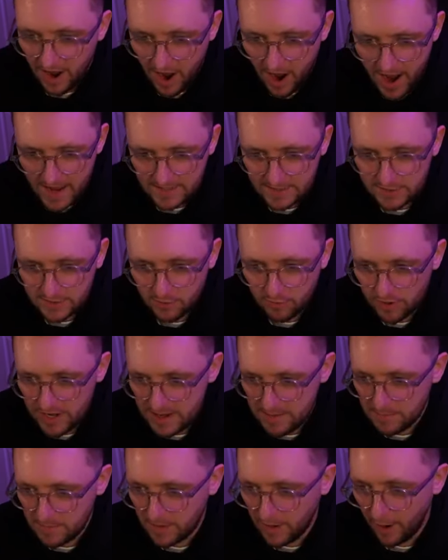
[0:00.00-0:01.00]
ice
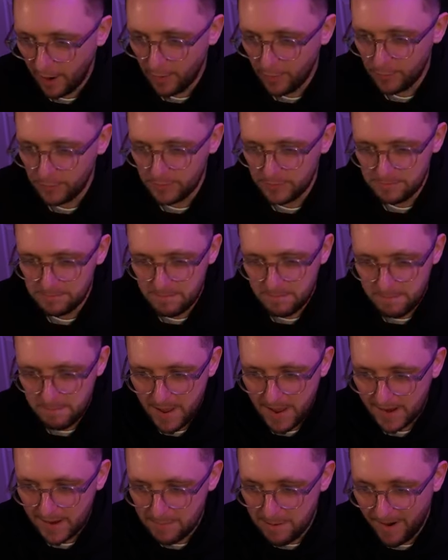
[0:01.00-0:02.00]
cream cone,
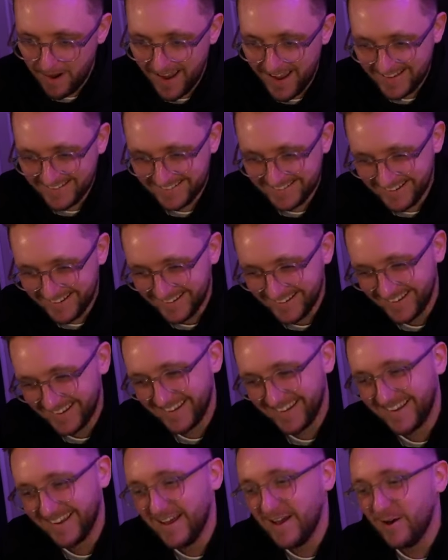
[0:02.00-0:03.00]
Megamind?
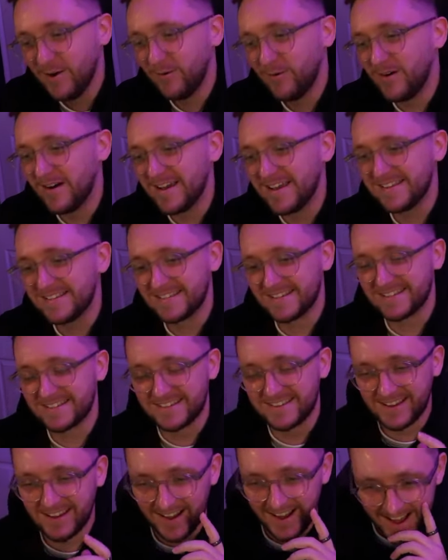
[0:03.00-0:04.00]
What is
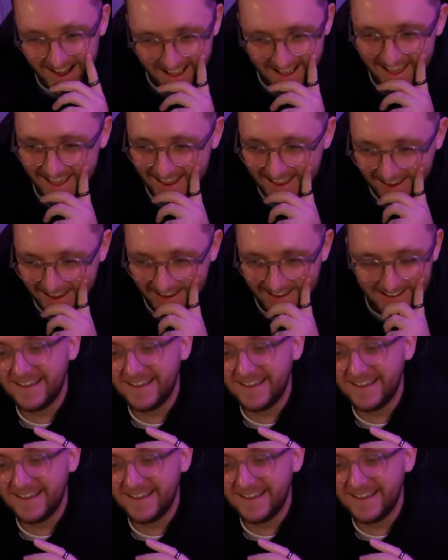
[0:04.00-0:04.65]
this guy?